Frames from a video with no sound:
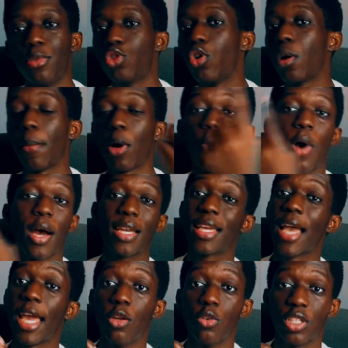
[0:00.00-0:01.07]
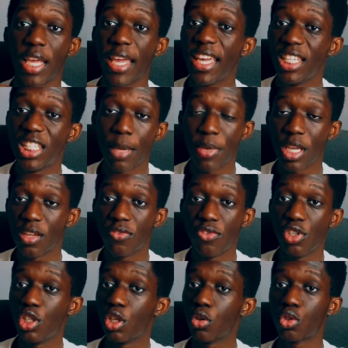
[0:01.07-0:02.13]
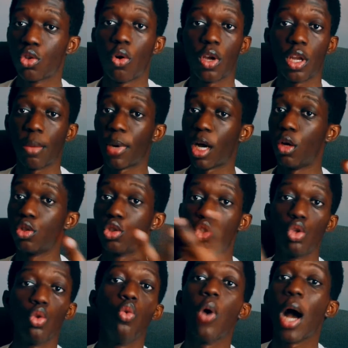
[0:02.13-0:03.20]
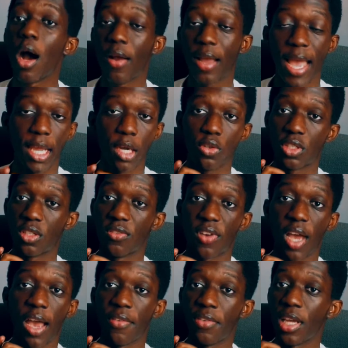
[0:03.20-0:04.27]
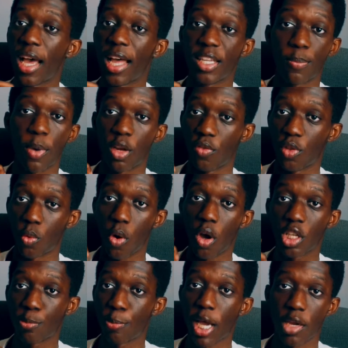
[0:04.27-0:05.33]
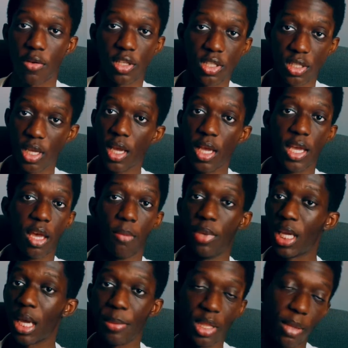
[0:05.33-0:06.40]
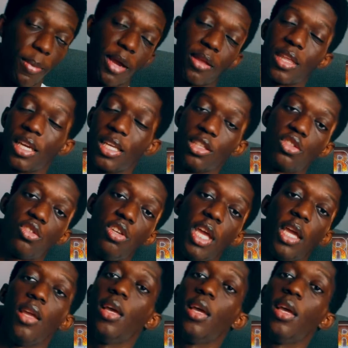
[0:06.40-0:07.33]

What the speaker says: It's talking about 1, Kaido's age. I made a video talking about 2, how Kaido survived as part of the Rocks Pirates and becoming the pirate that he is today.